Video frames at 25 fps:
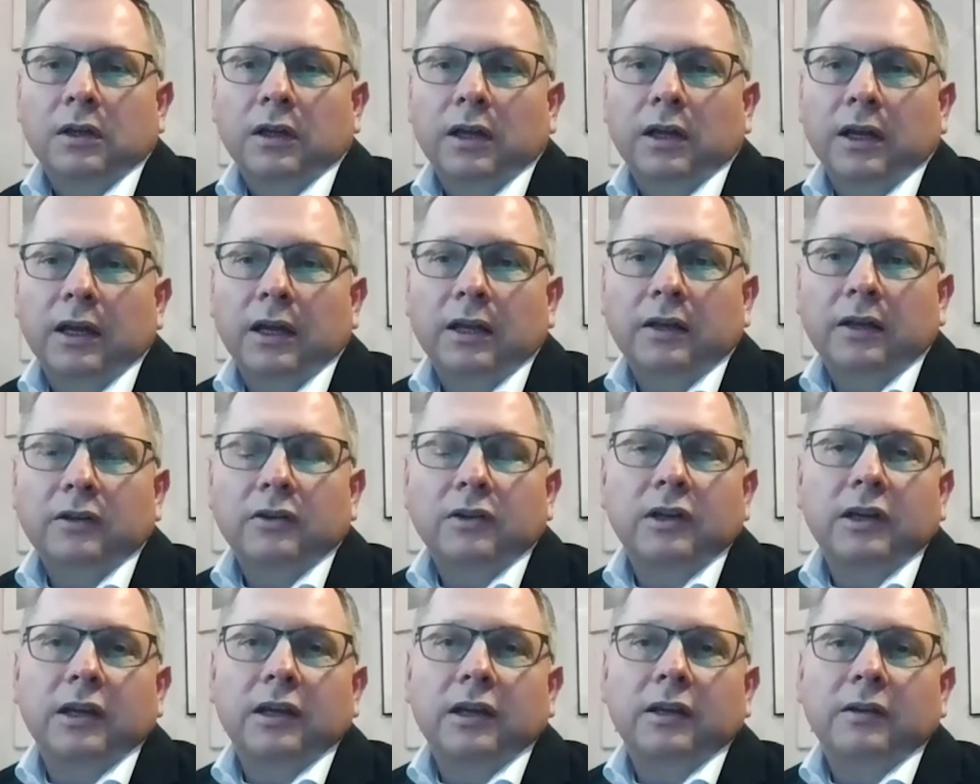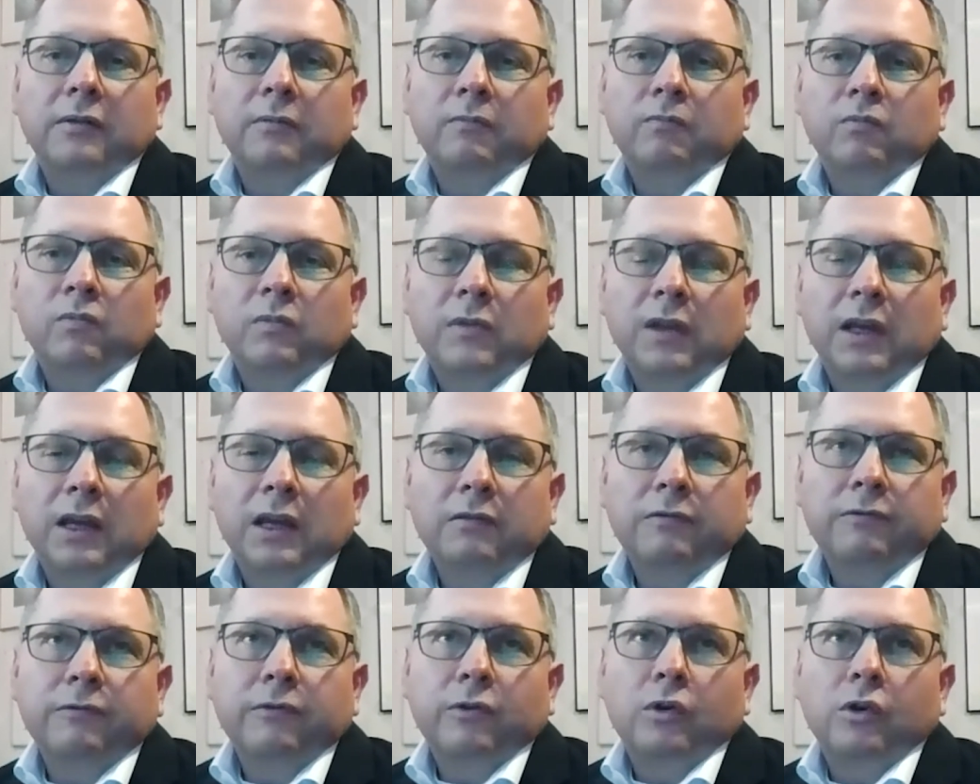And
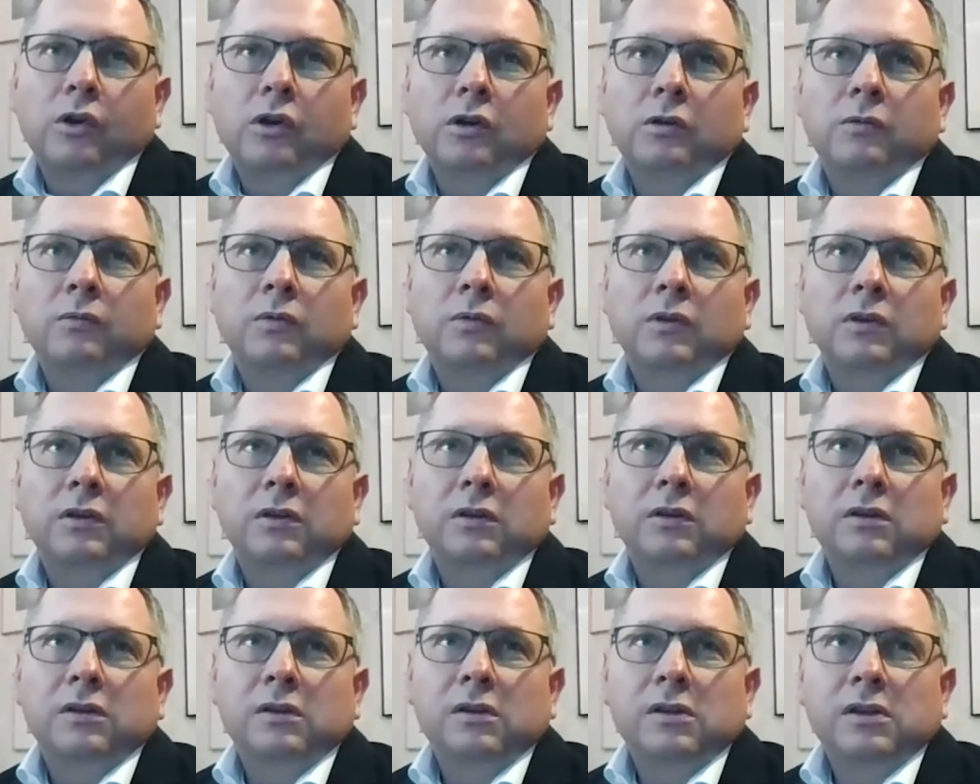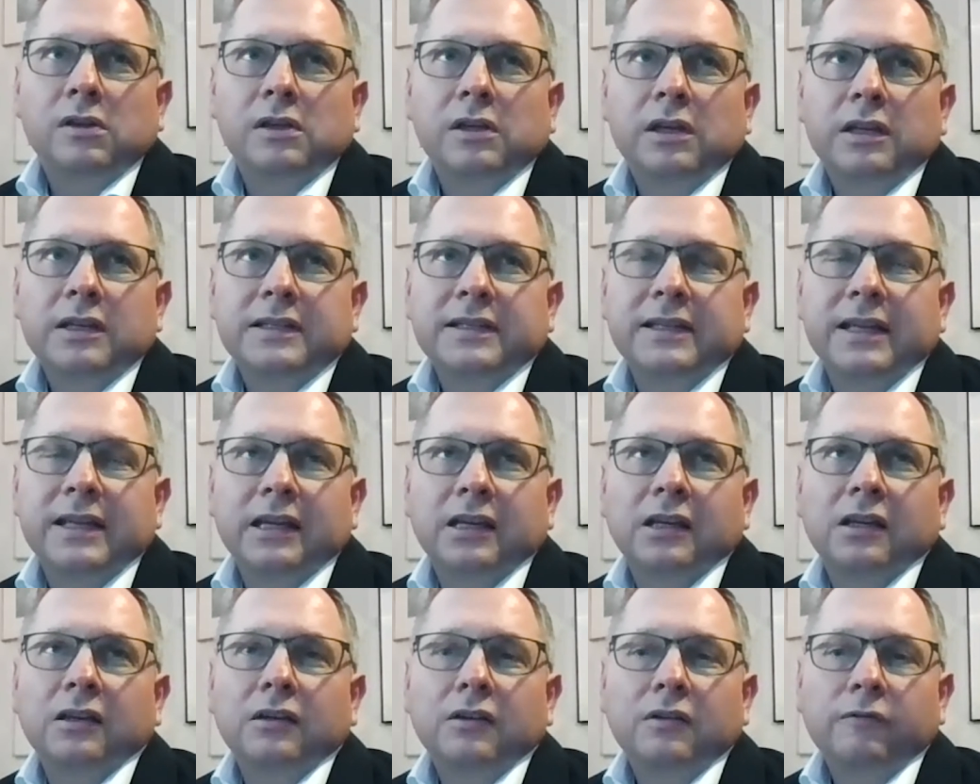therefore, the
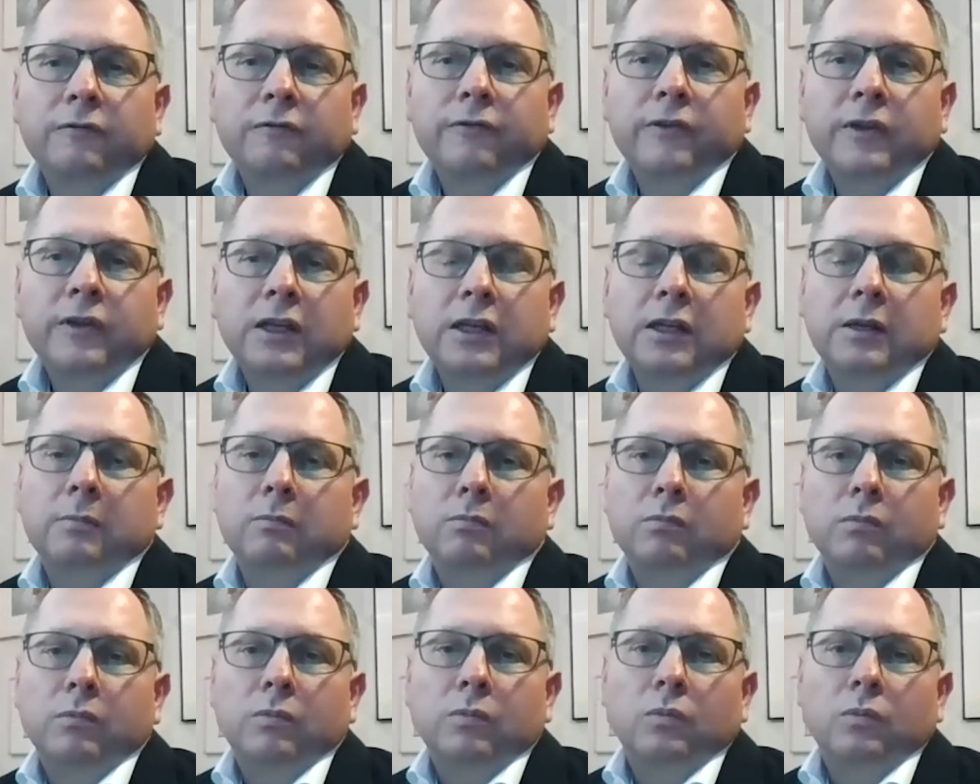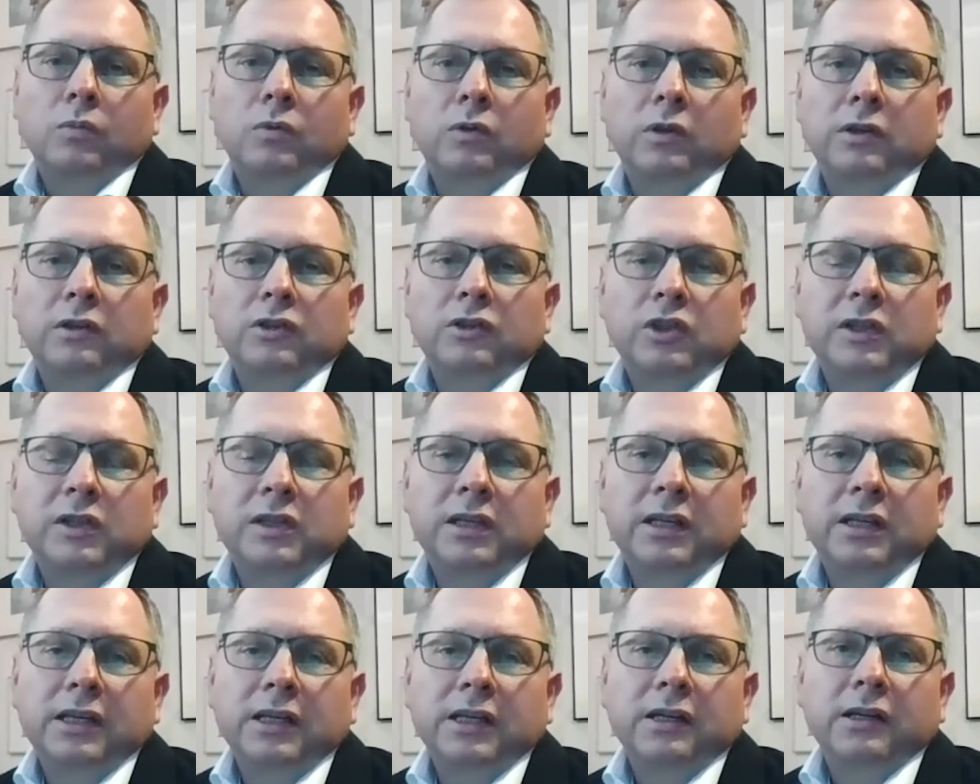second theme, the
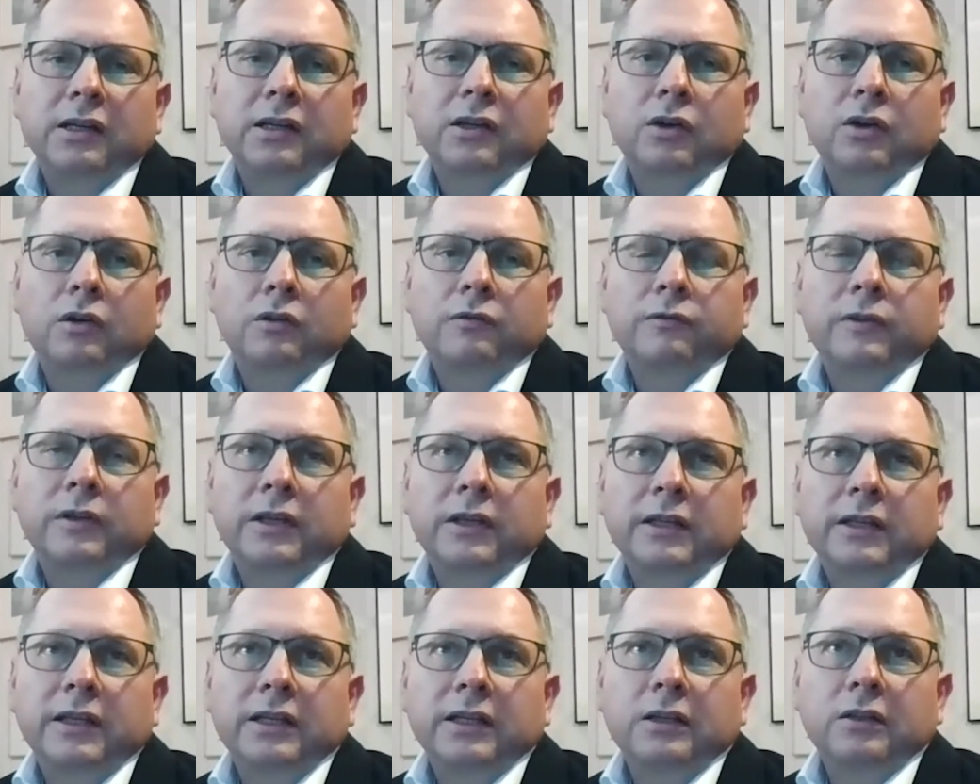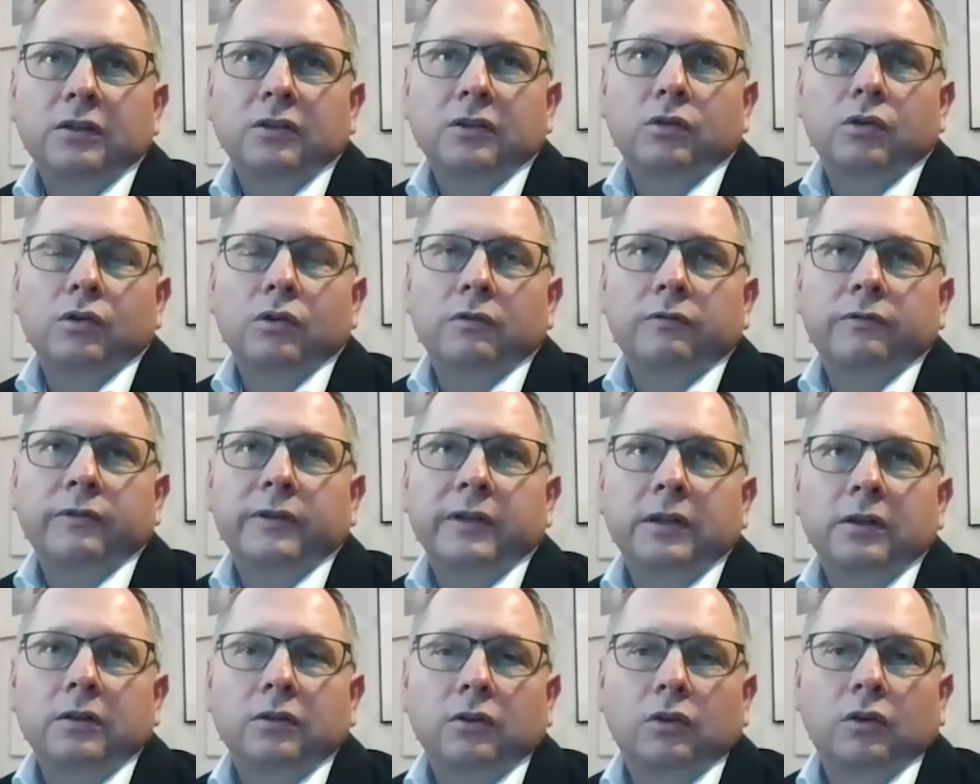steering of the yield
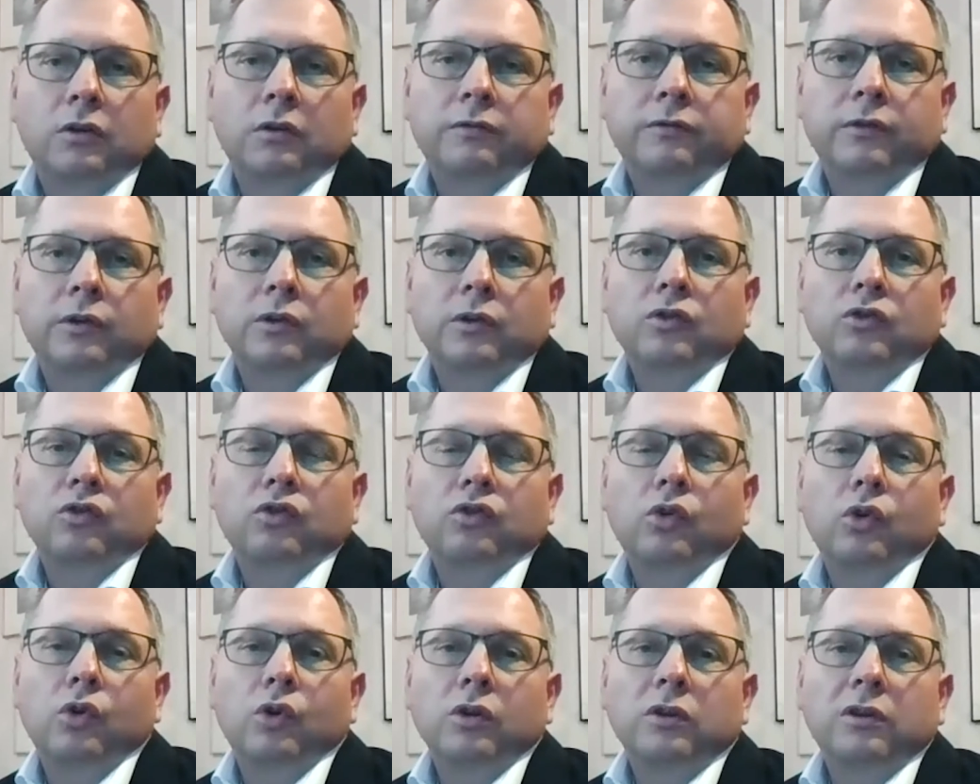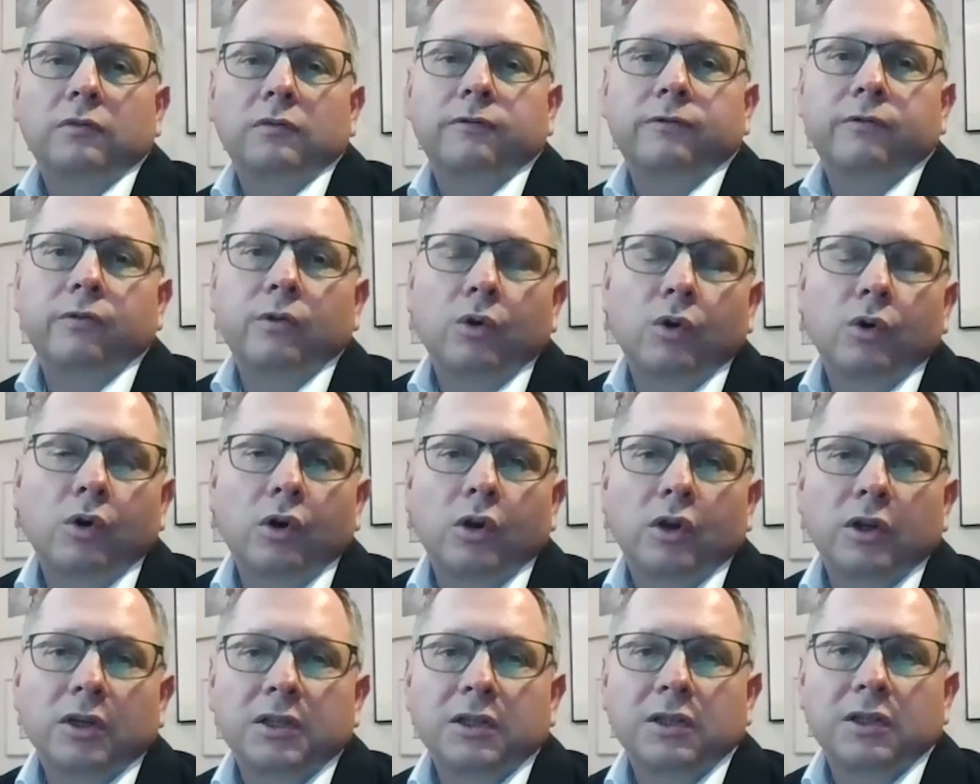curve control, the
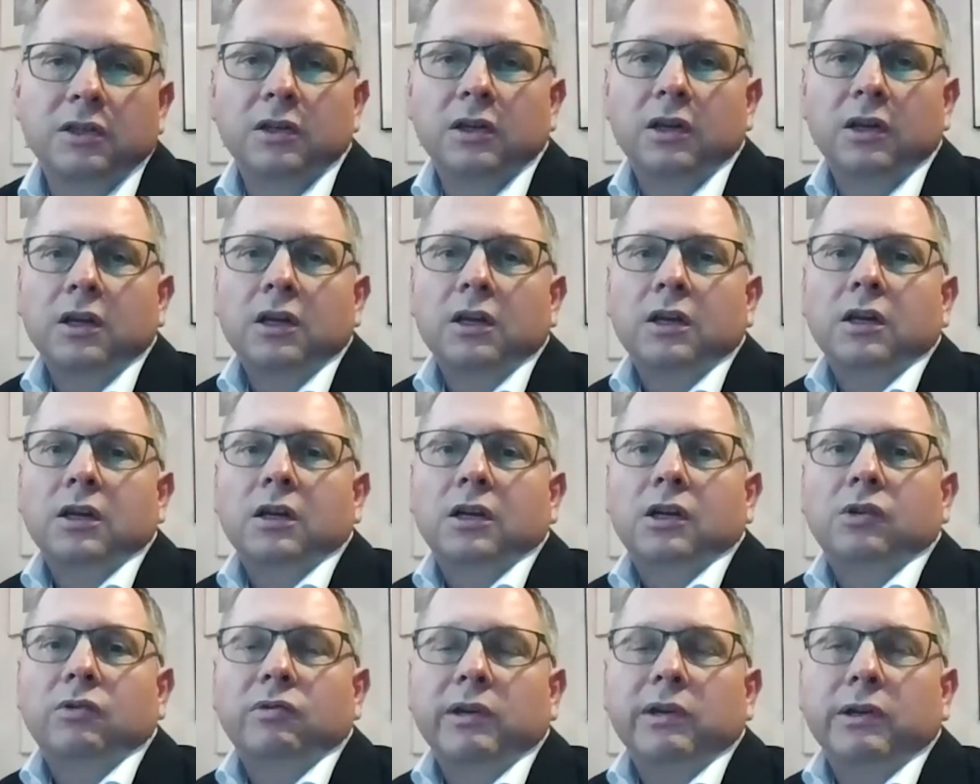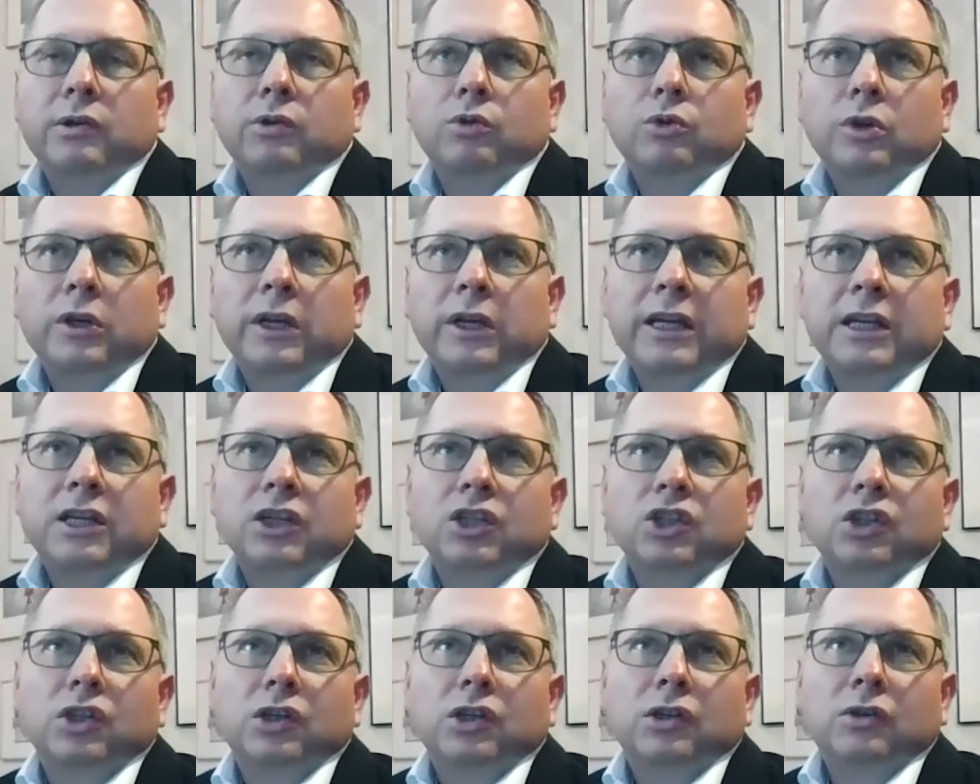forced
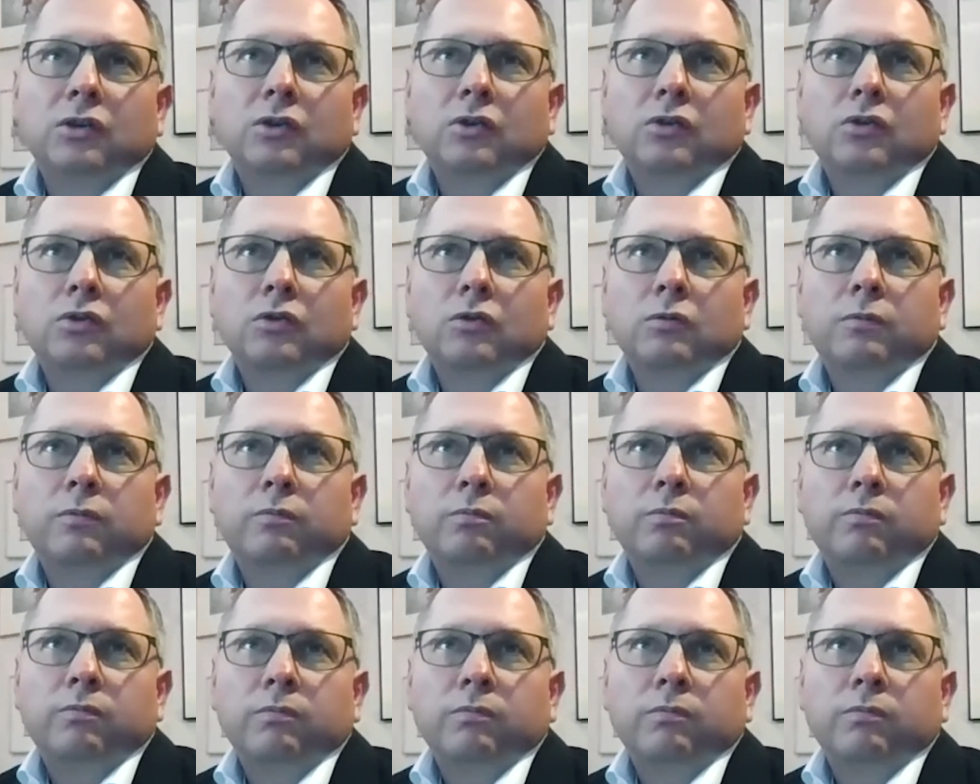regulation to